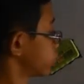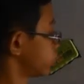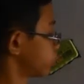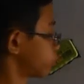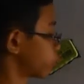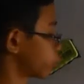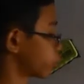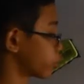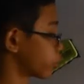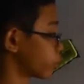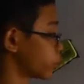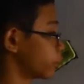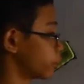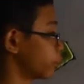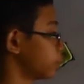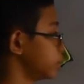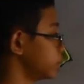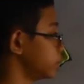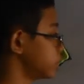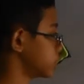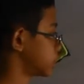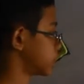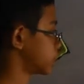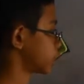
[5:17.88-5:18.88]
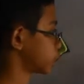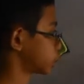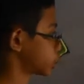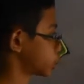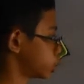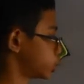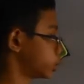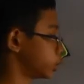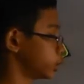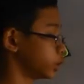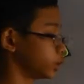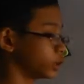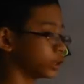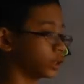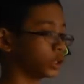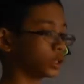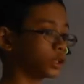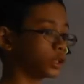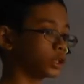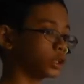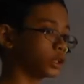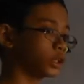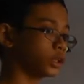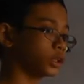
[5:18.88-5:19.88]
for a moment is actually
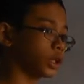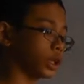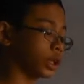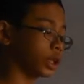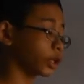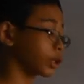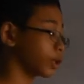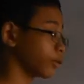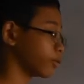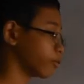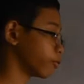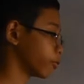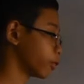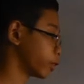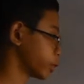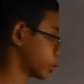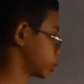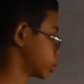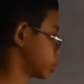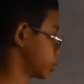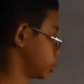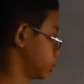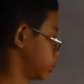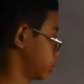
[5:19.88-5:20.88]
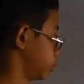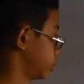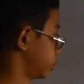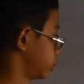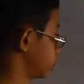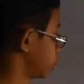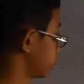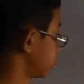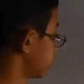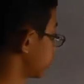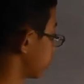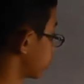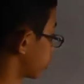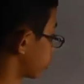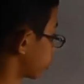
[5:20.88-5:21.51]
a diagram function, or